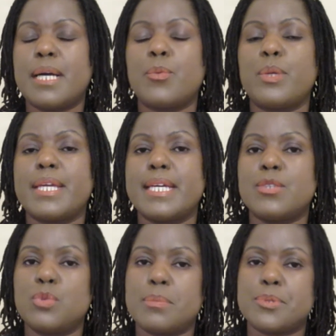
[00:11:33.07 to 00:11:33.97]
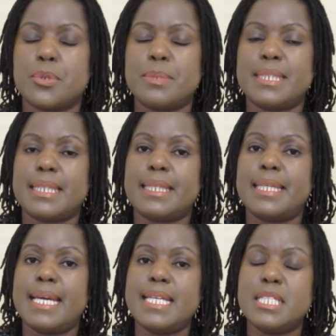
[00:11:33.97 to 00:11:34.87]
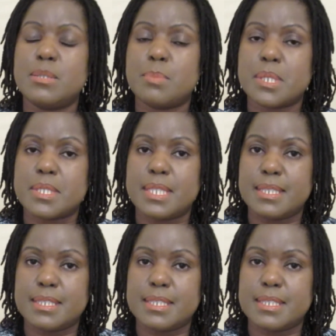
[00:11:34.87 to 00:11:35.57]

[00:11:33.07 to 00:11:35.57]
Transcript: and we get to absorb it at 90%.